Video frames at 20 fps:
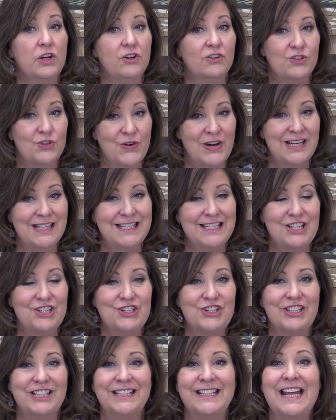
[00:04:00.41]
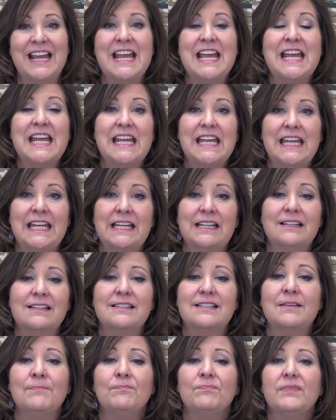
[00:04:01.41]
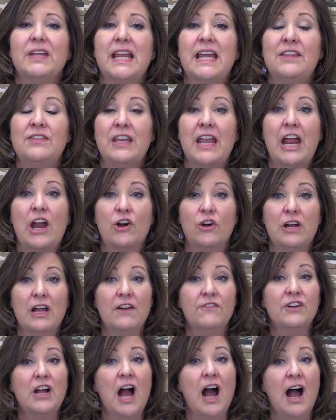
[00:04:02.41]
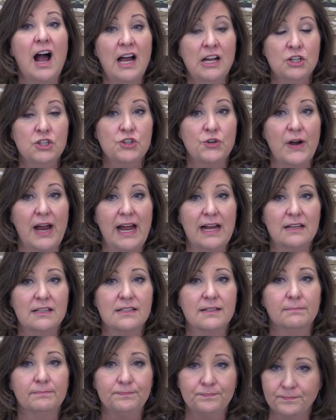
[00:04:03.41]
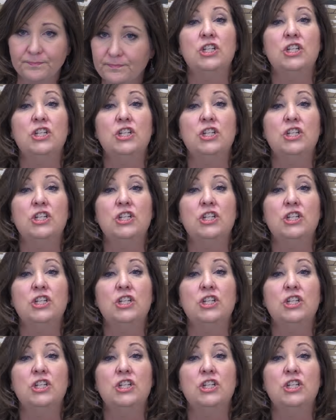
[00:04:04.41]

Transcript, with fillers: your transition is in the area of contracts.